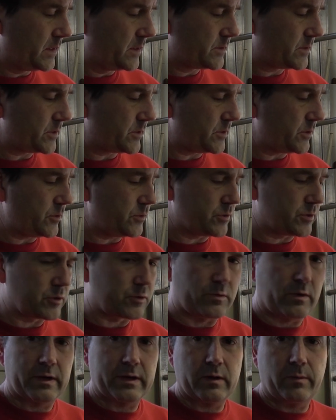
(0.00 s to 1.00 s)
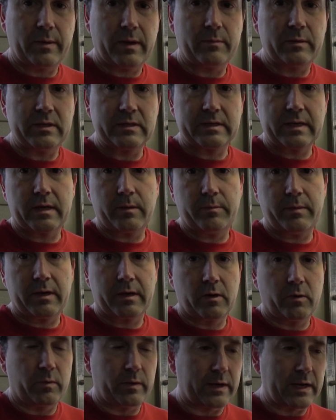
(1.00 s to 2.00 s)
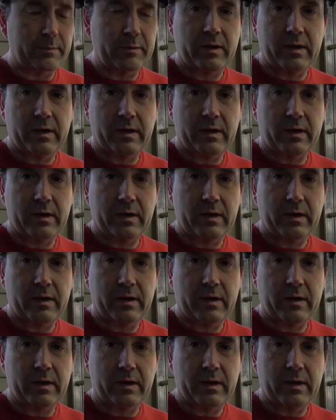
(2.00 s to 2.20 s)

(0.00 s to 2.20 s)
Says he uses one. Maybe he's got a better one.